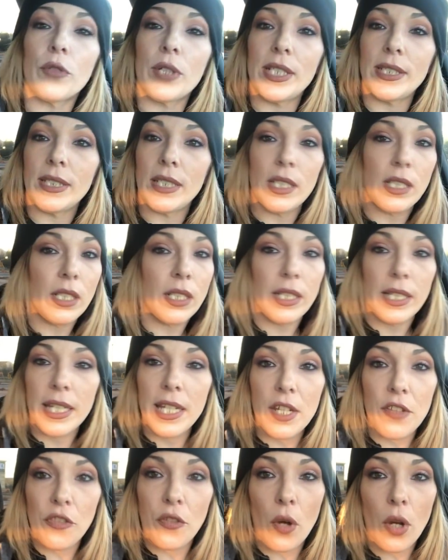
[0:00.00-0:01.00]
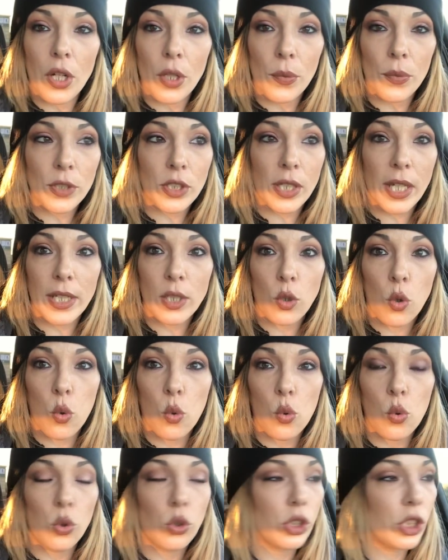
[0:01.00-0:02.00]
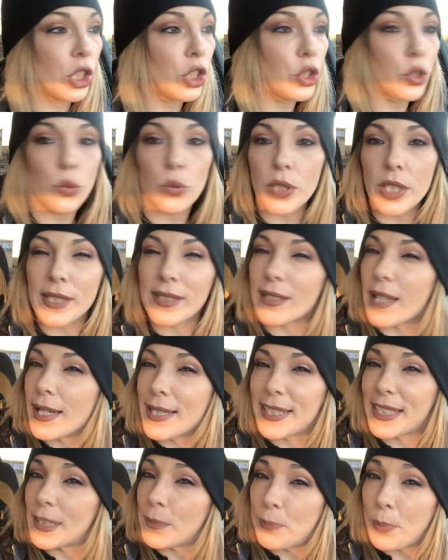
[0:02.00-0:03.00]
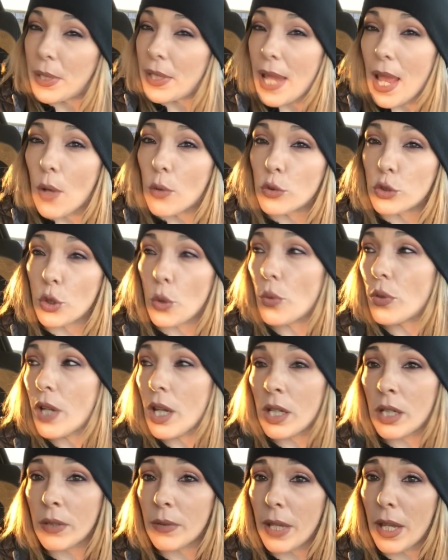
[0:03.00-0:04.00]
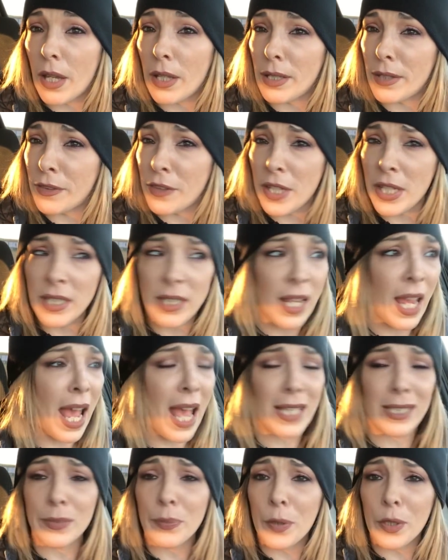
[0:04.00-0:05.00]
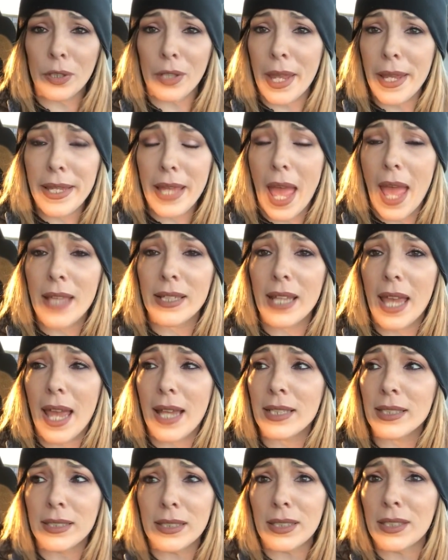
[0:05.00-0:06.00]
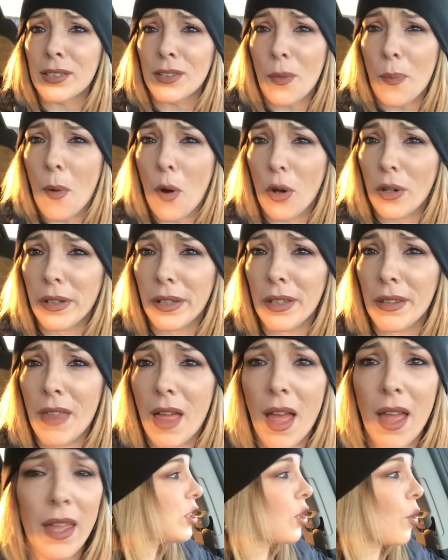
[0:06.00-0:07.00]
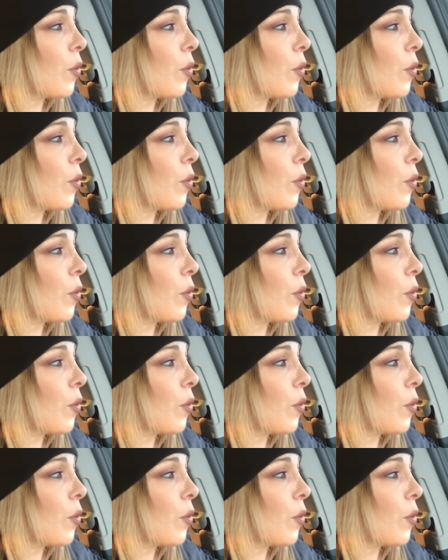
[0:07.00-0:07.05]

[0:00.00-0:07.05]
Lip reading: reason, he thought it was like cool to do this like spin out donut thing as we're like exiting the parking lot.